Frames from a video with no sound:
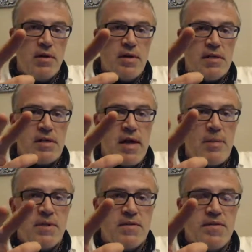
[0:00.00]
that
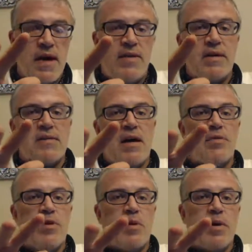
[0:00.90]
happens 5 days
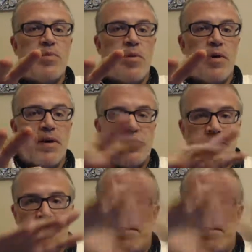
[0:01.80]
after Yom Kippur, that's